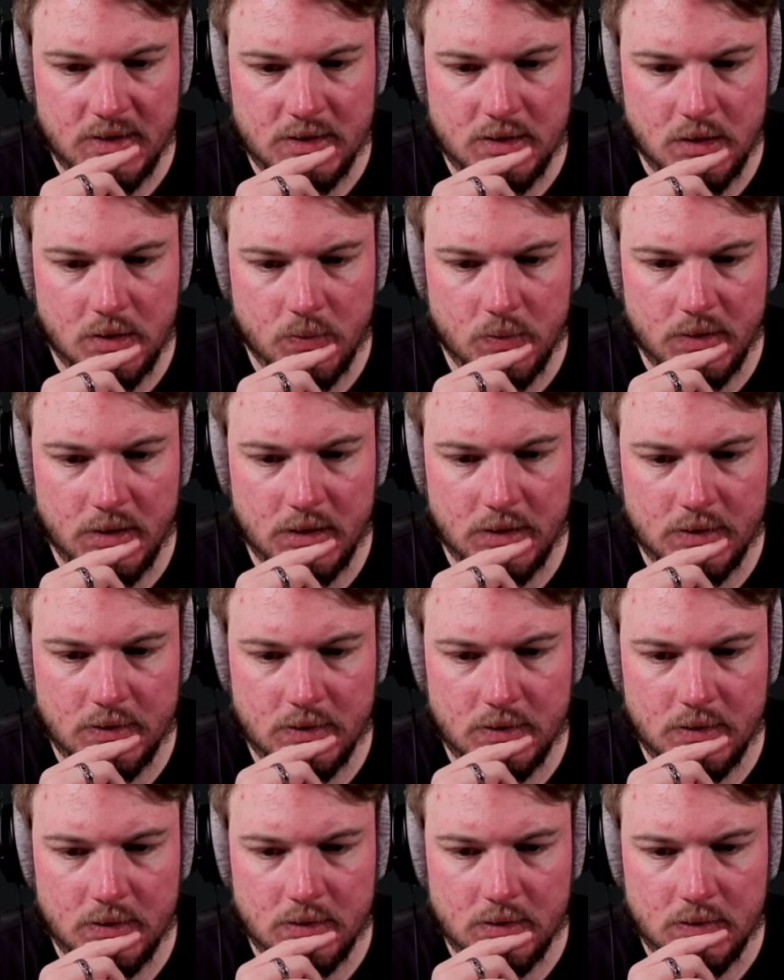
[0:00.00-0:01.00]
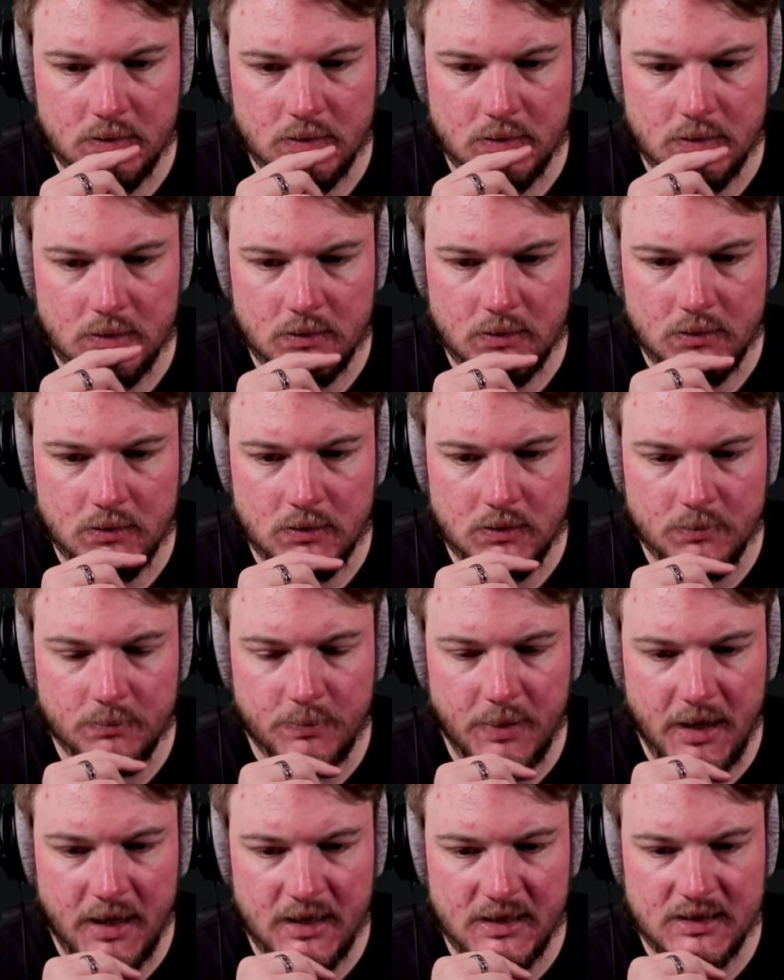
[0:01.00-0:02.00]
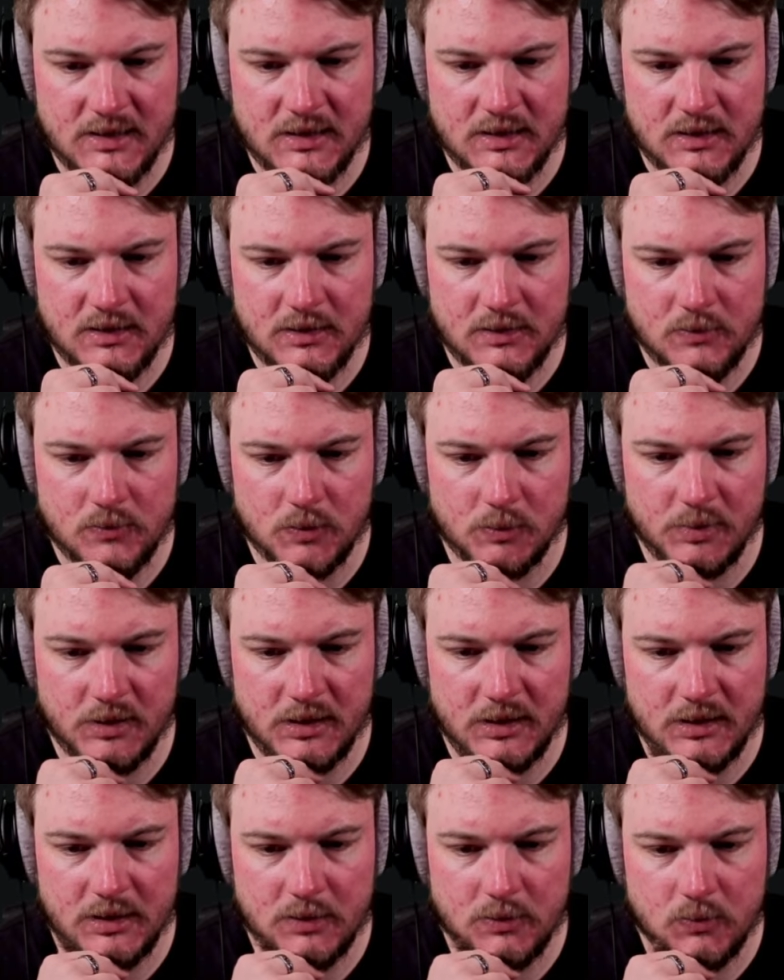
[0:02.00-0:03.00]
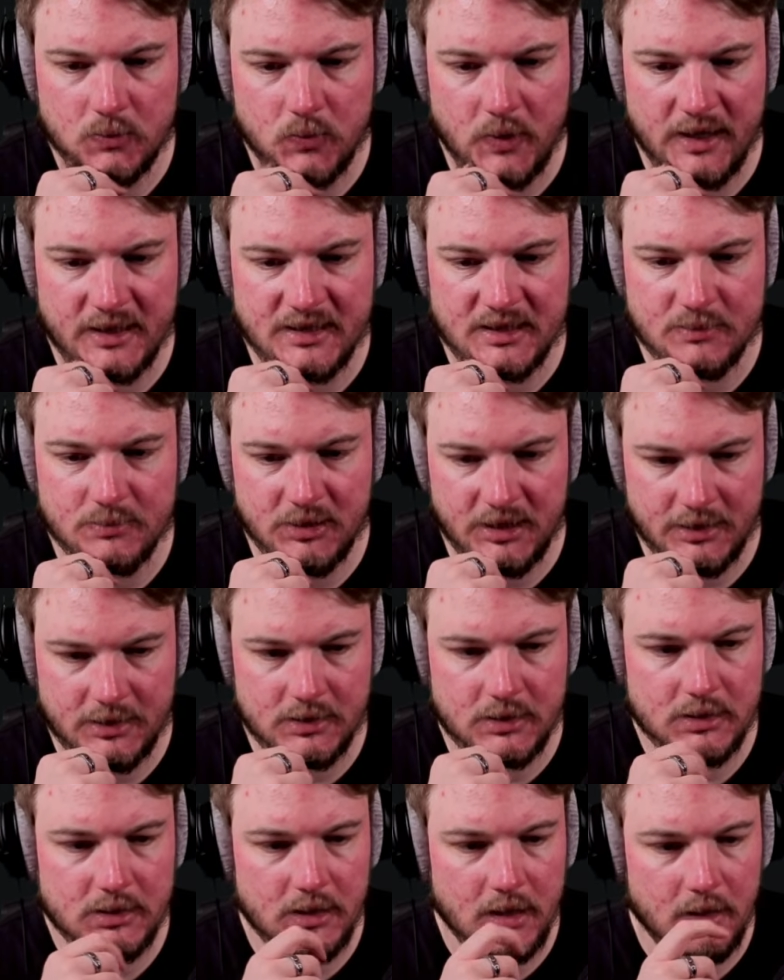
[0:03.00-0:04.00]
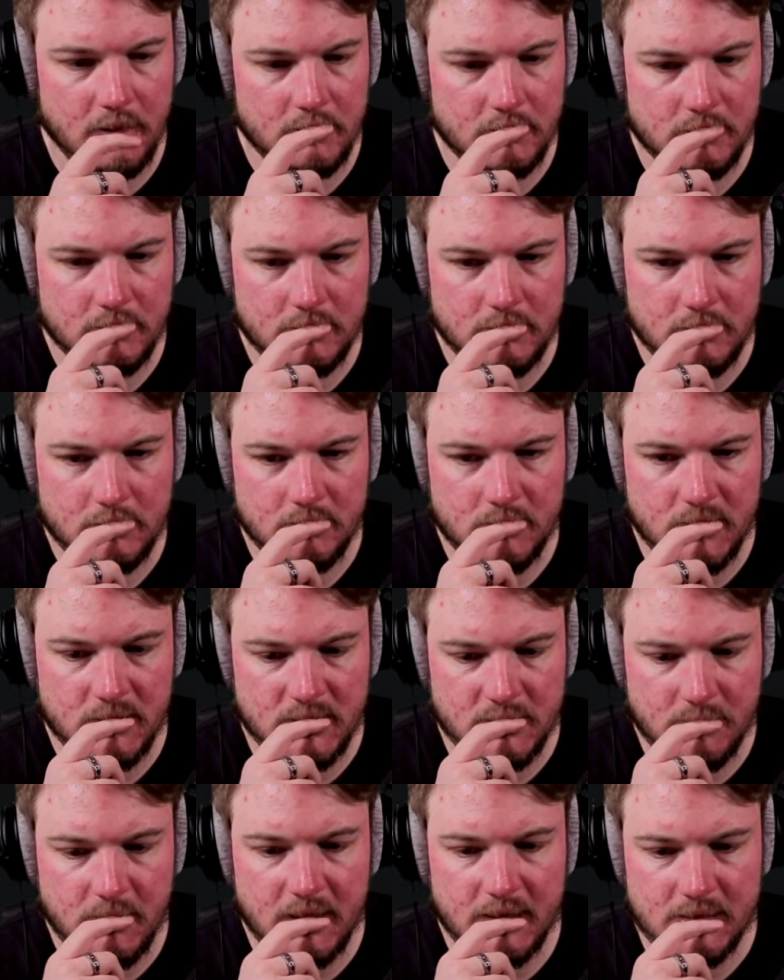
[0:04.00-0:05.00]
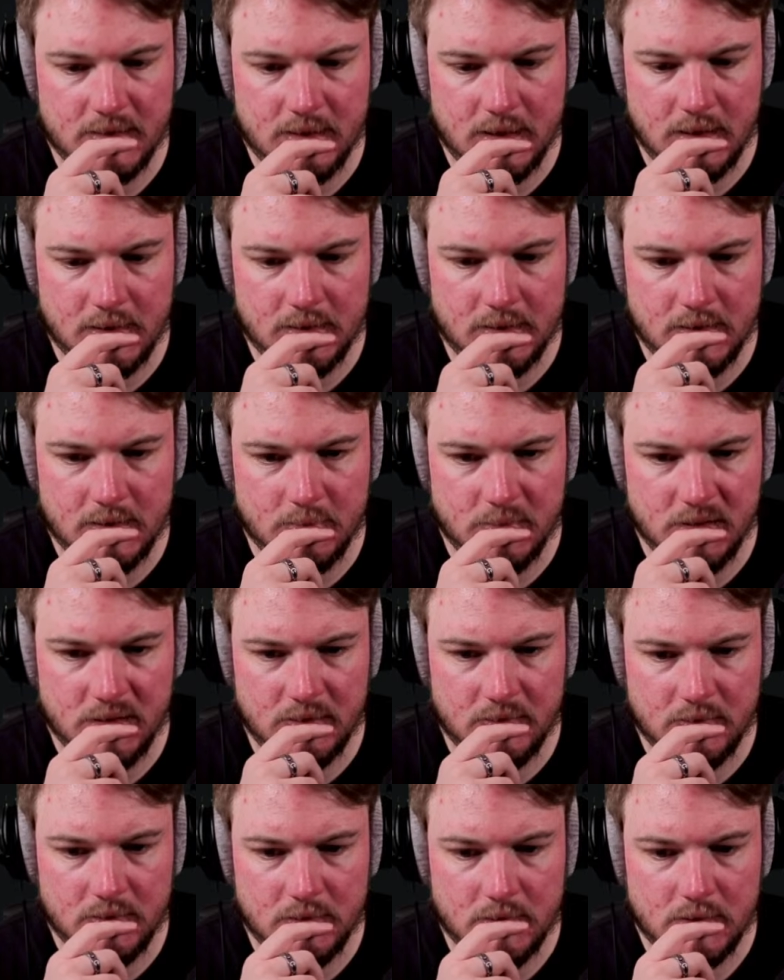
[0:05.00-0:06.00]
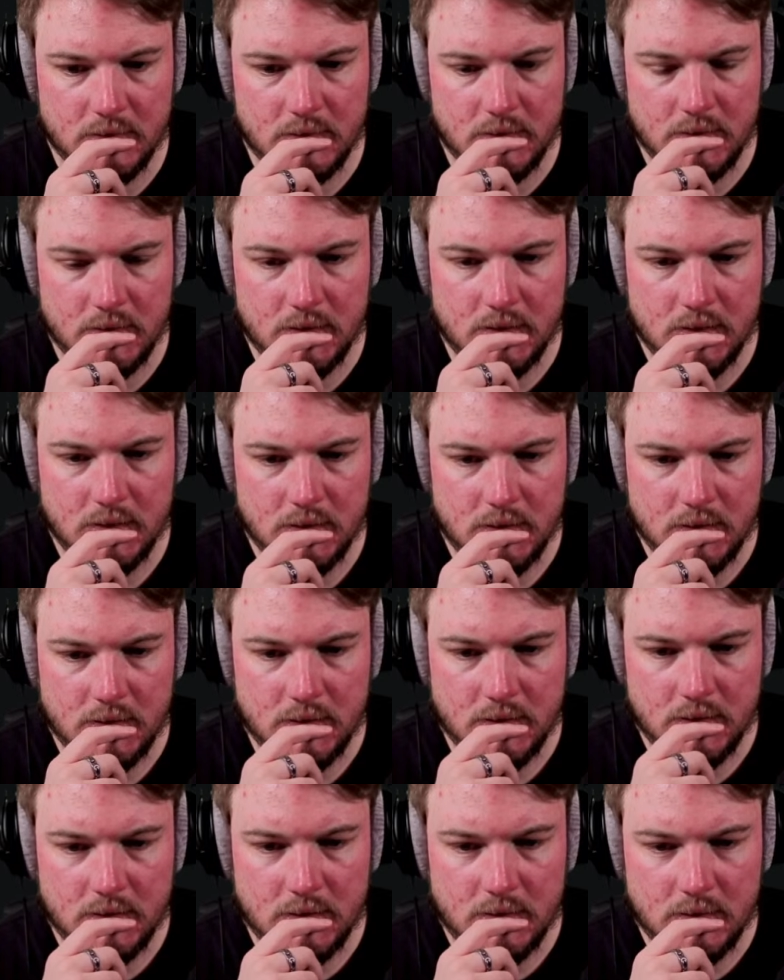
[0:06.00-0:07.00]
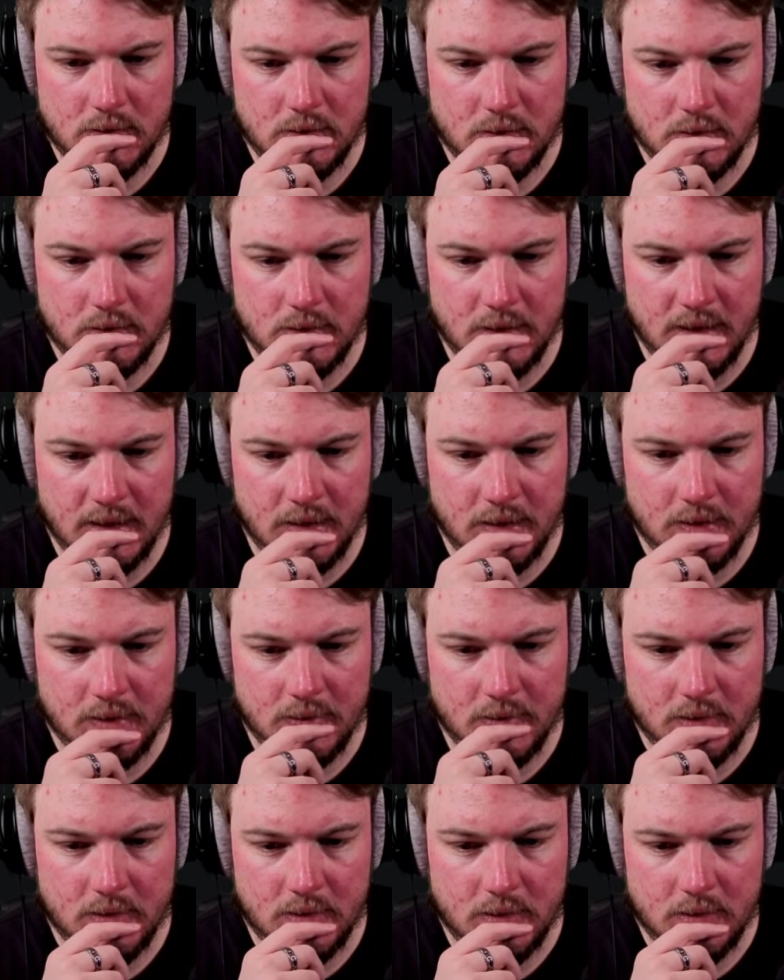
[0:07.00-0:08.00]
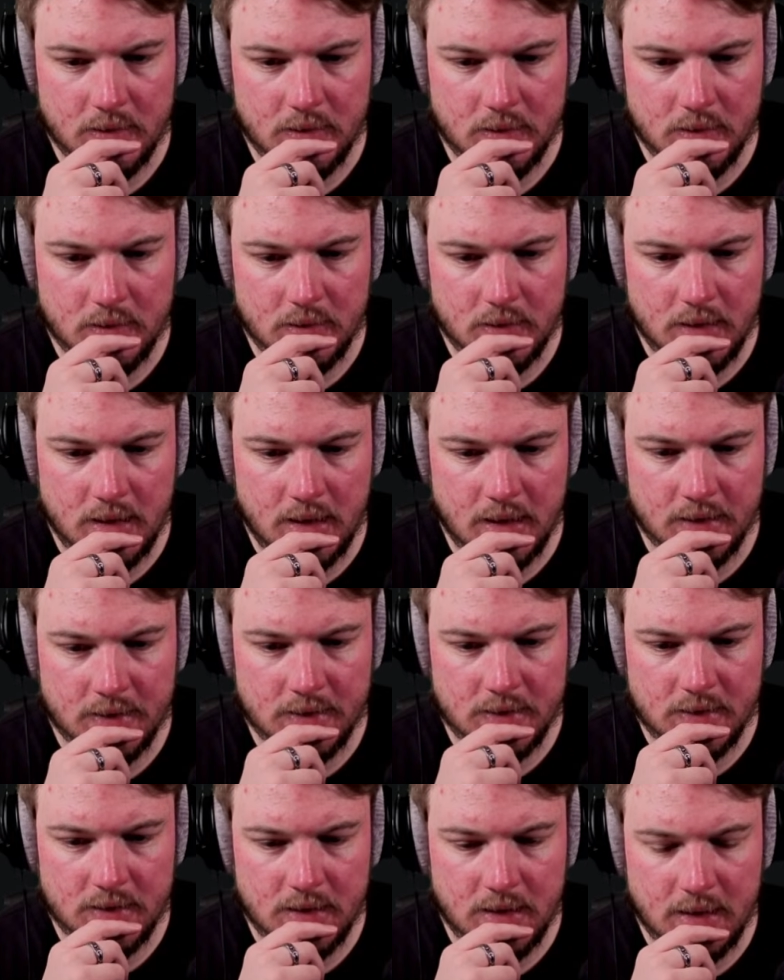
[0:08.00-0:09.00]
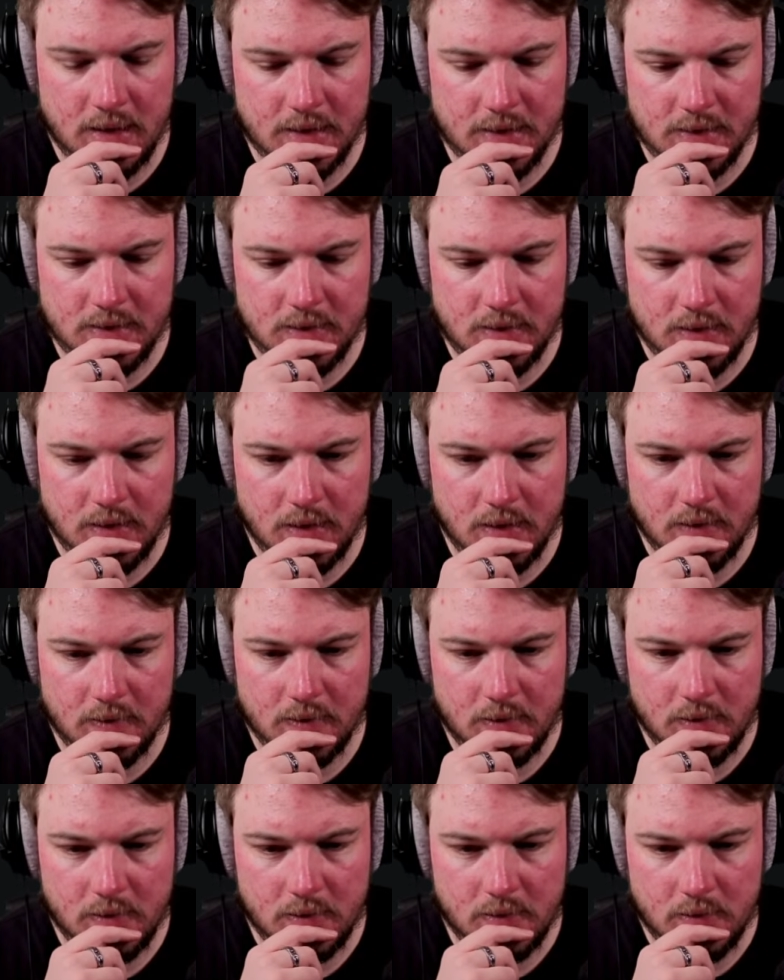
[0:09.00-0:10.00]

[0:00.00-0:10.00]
they start with base would be weighted blend, yeah, which makes sense, I believe. Then height, yeah.